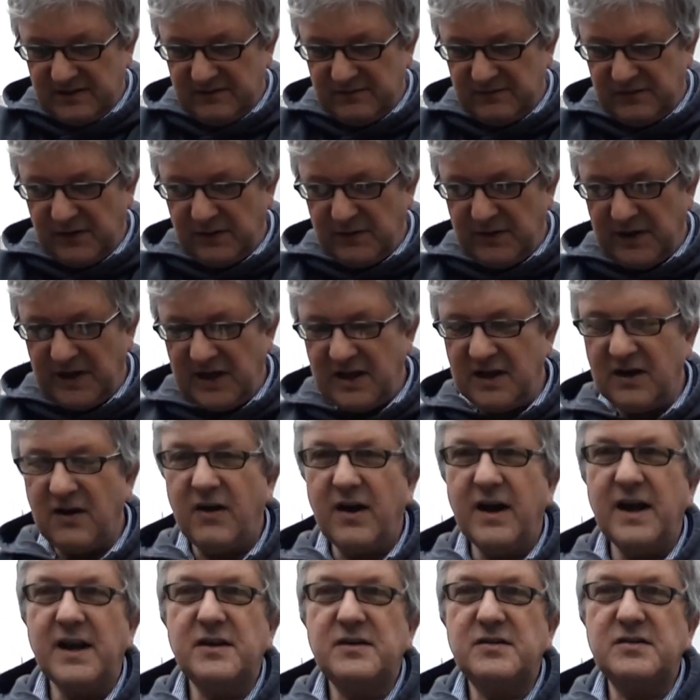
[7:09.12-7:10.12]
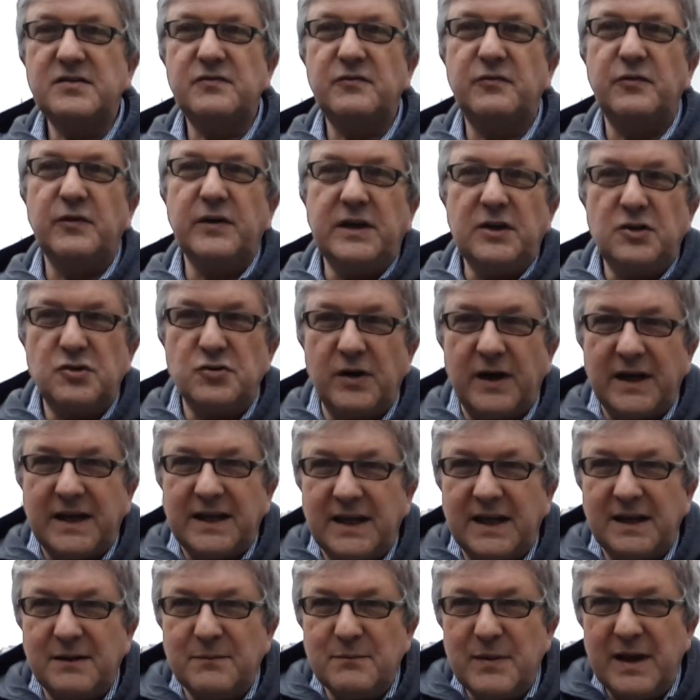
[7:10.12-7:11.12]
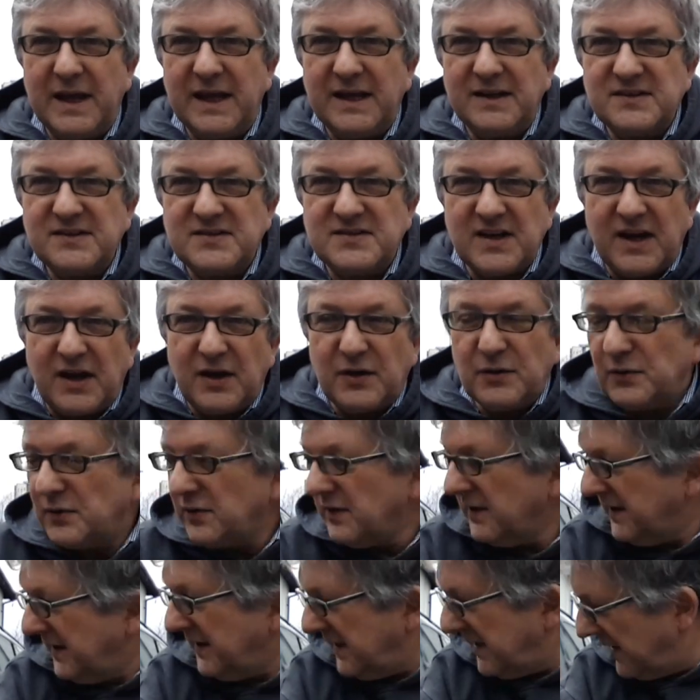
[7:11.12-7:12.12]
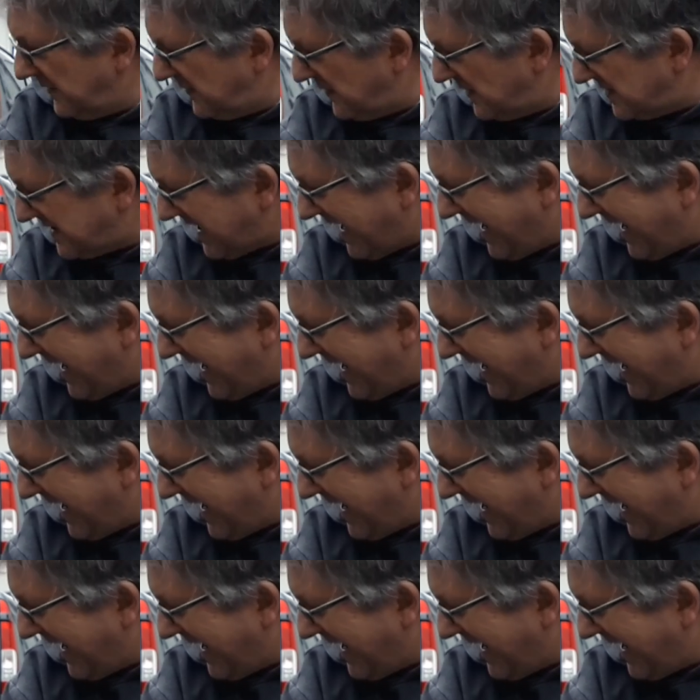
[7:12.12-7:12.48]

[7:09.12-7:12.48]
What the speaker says: very light, free draining mix. So if there's